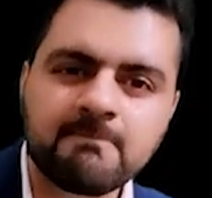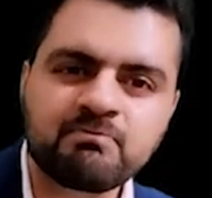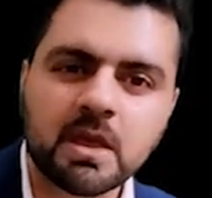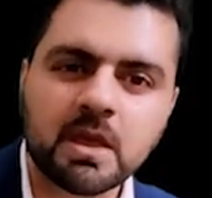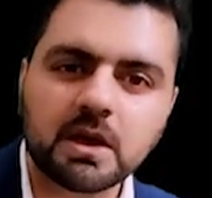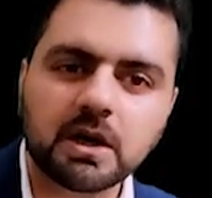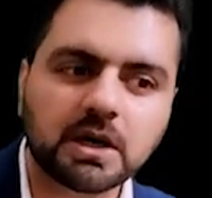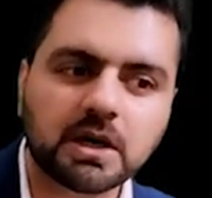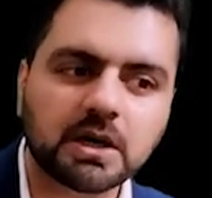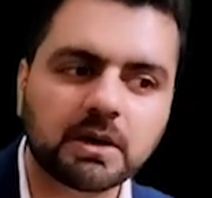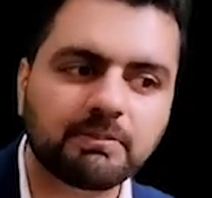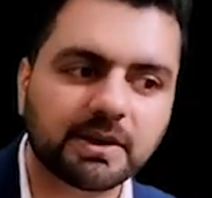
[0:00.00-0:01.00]

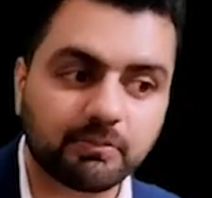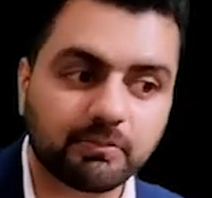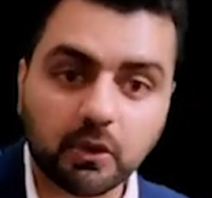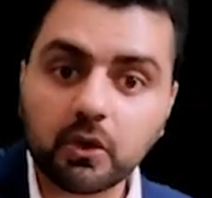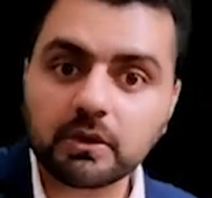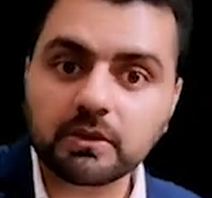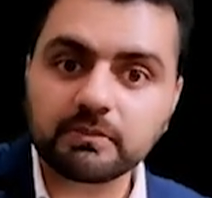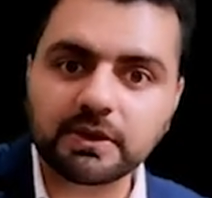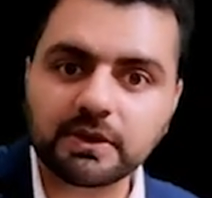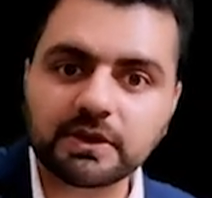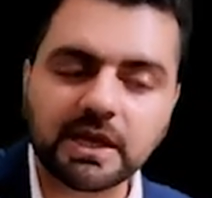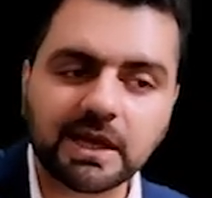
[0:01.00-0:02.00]
But
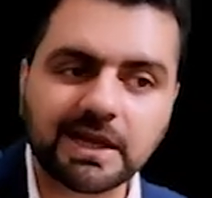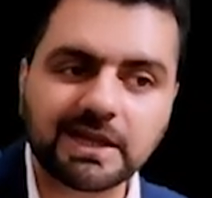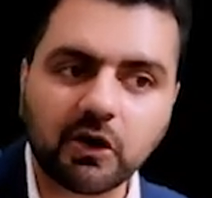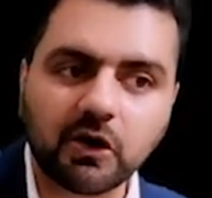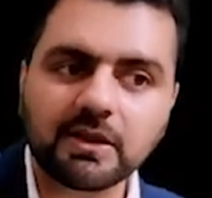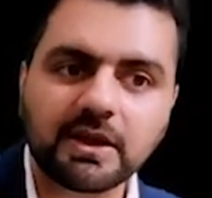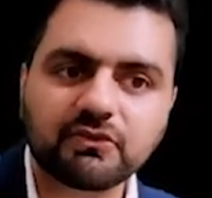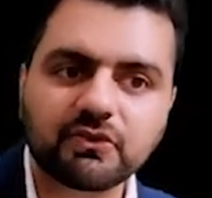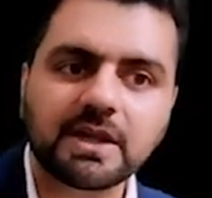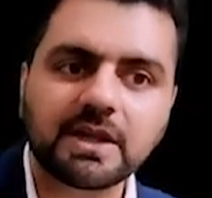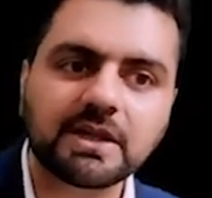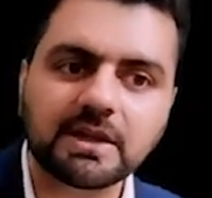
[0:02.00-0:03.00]
in the online
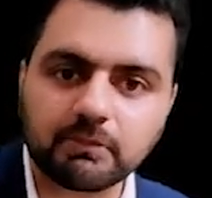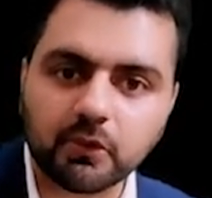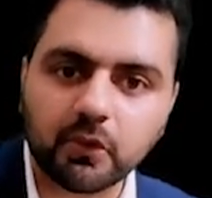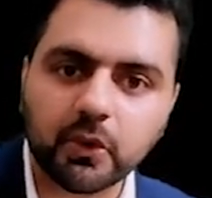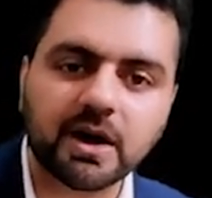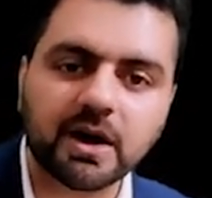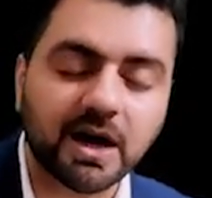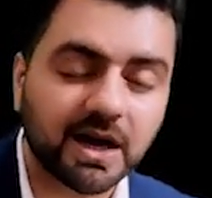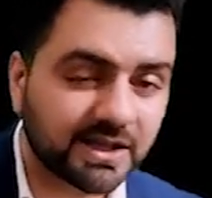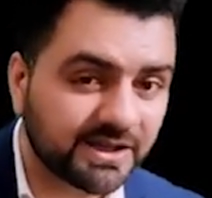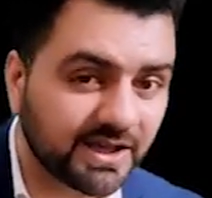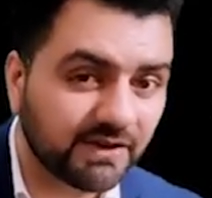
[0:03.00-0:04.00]
trading, the broker
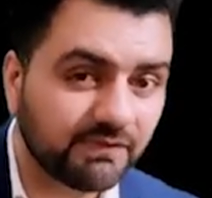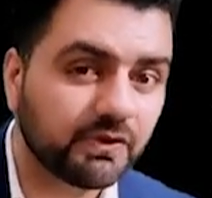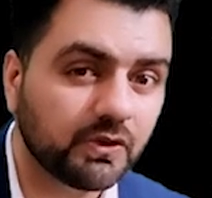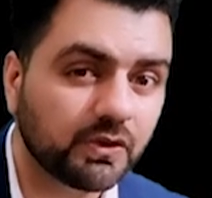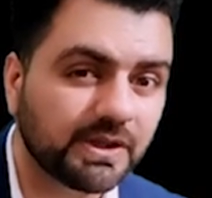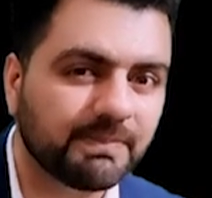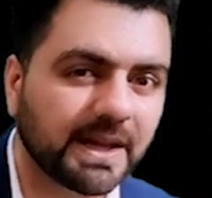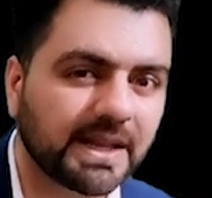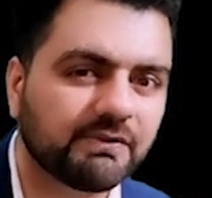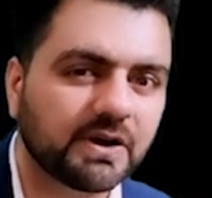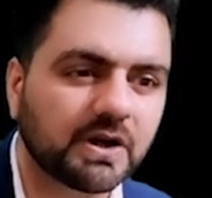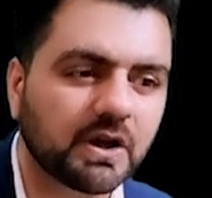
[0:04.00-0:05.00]
gives you the
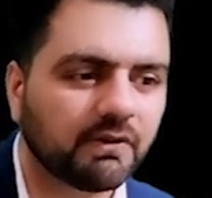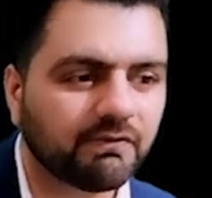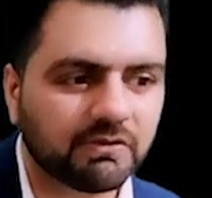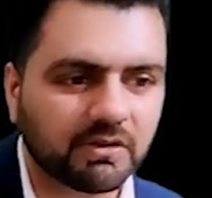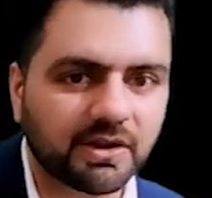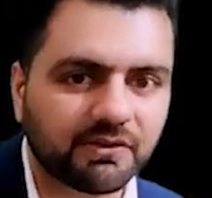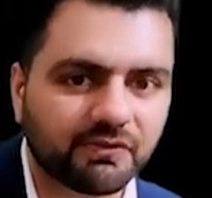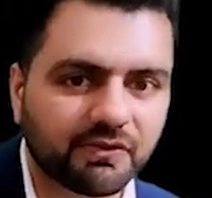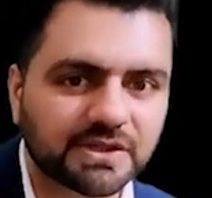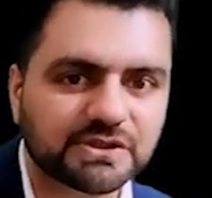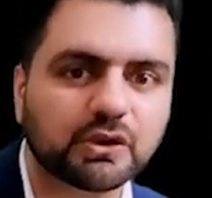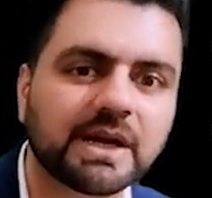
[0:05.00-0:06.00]
benefit of leverage.
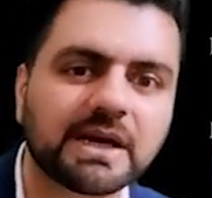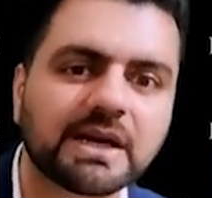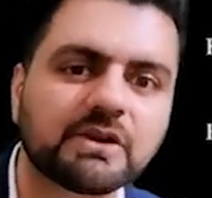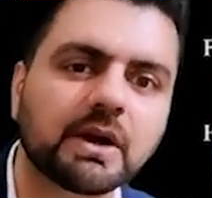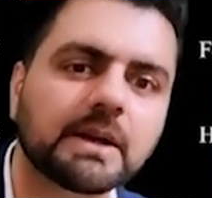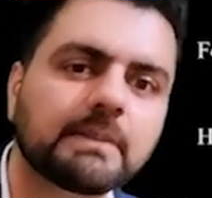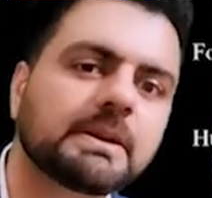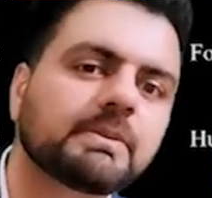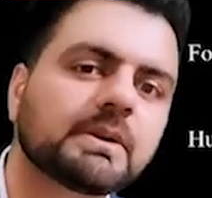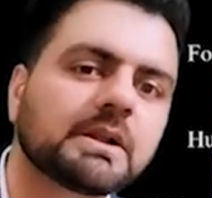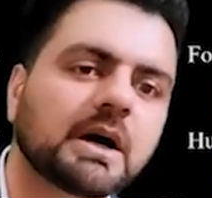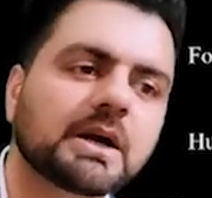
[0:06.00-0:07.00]
So that is why
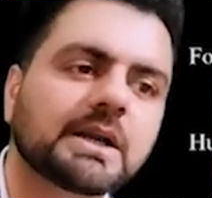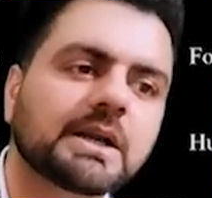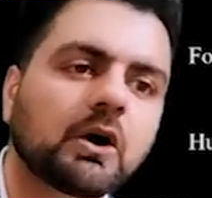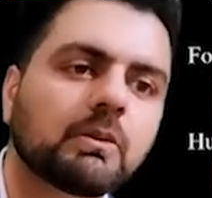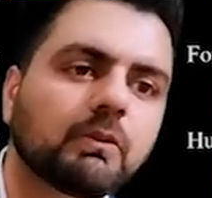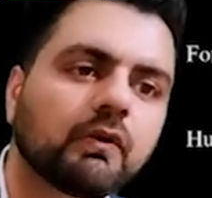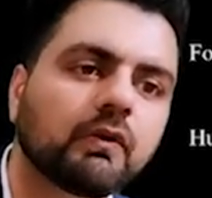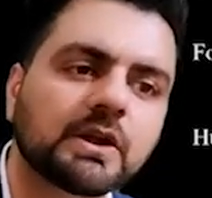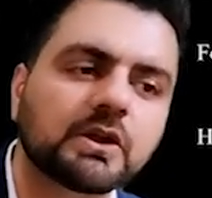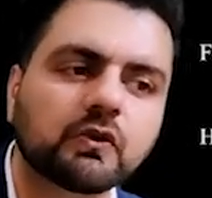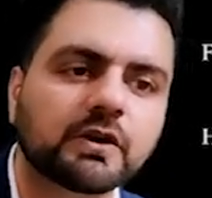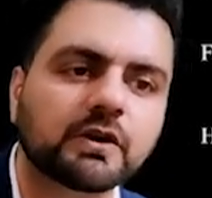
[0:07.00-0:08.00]
people are now moving
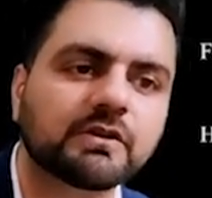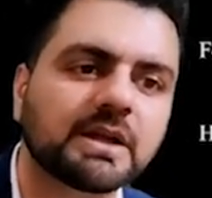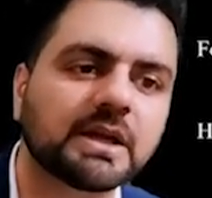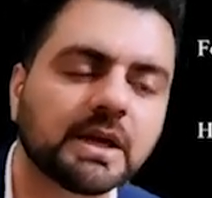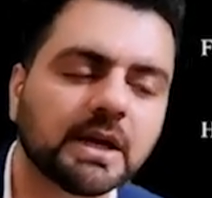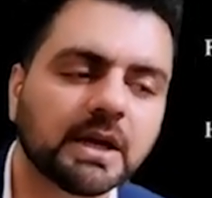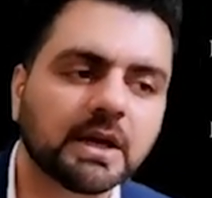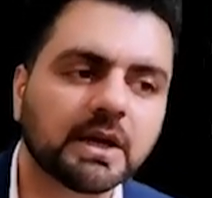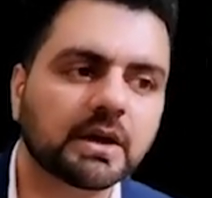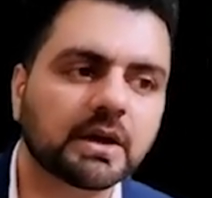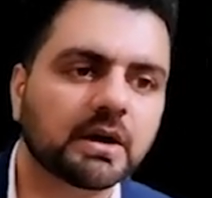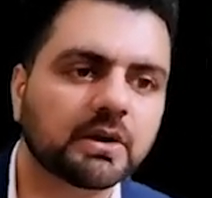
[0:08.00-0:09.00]
towards the
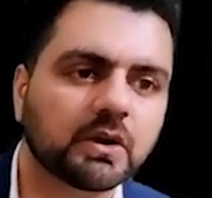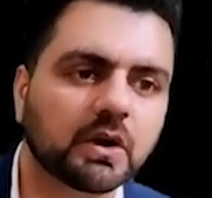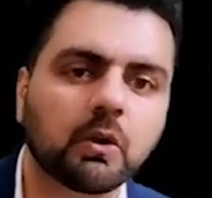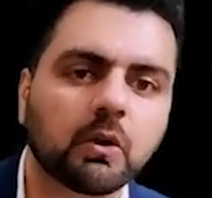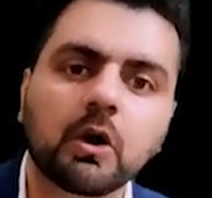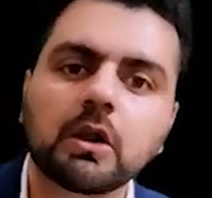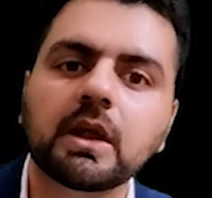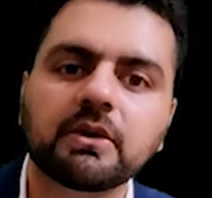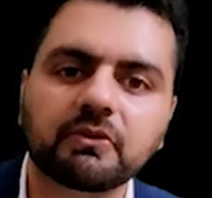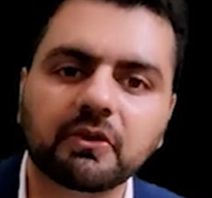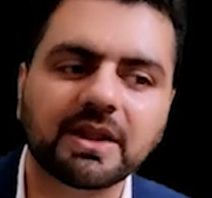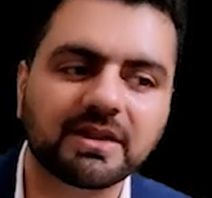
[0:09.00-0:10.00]
online
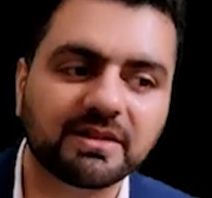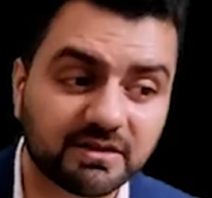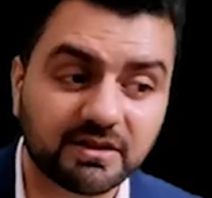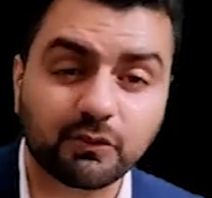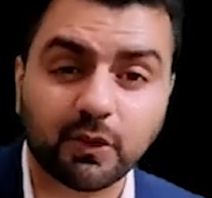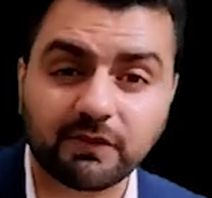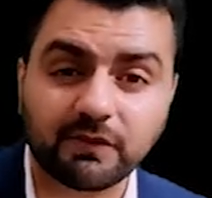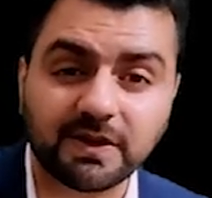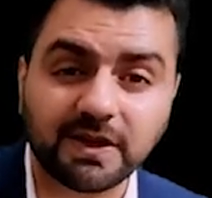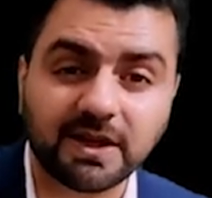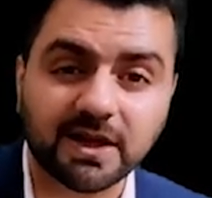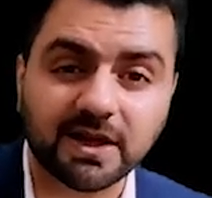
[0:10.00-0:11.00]
trading. This is one of
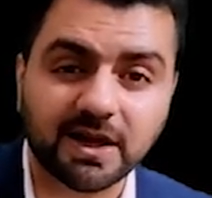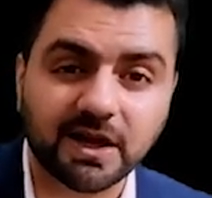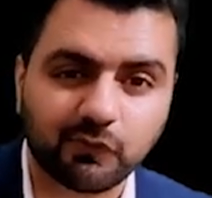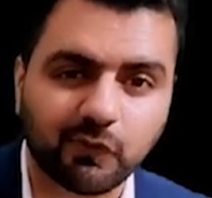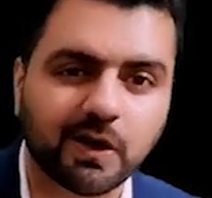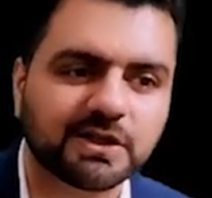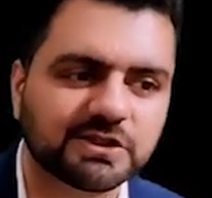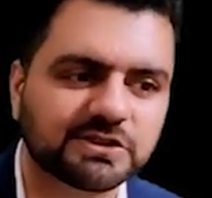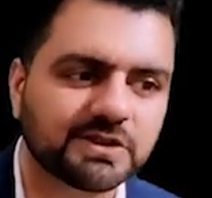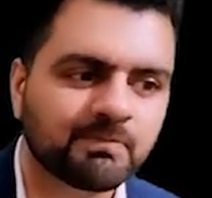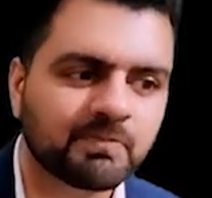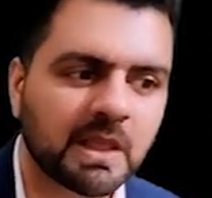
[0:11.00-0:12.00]
the advantage.
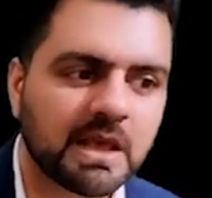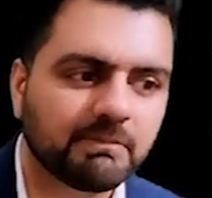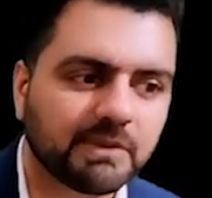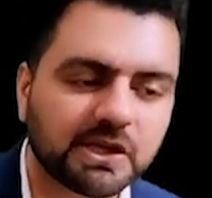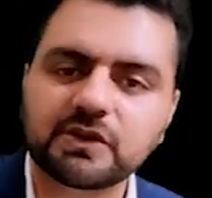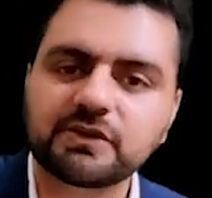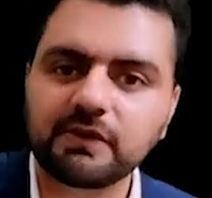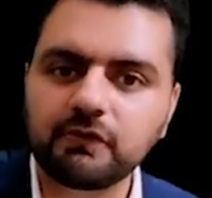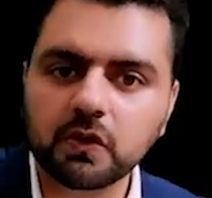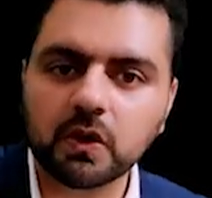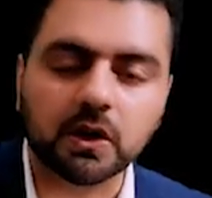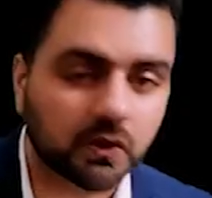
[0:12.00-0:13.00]
Because if
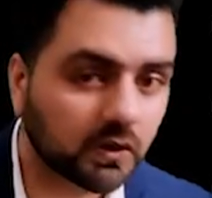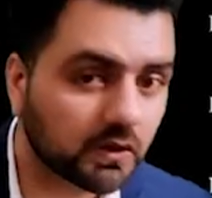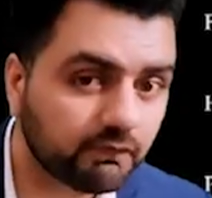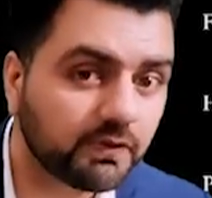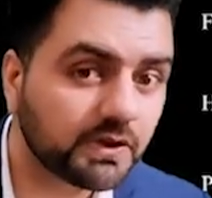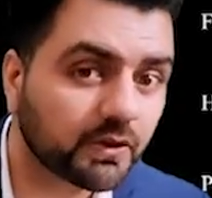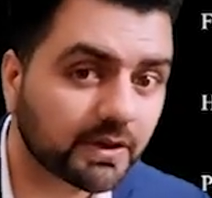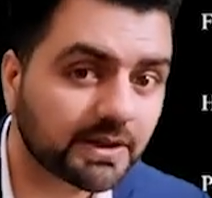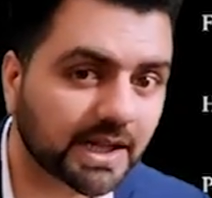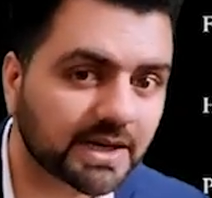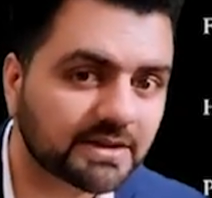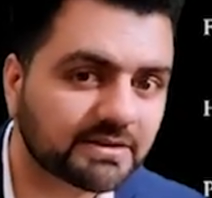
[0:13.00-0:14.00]
you are good with your
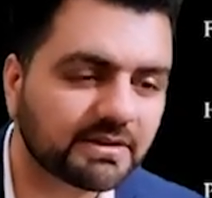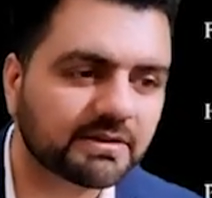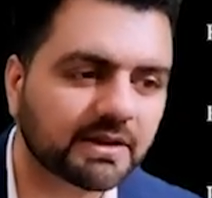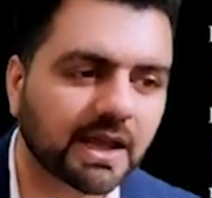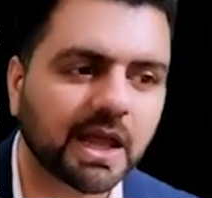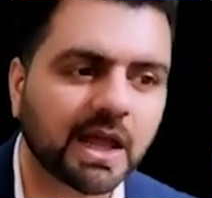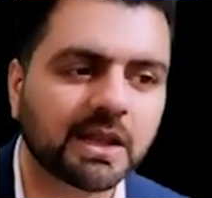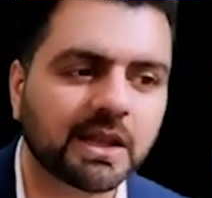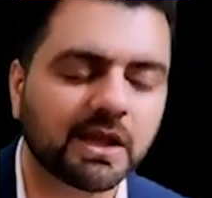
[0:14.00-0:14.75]
analysis, and if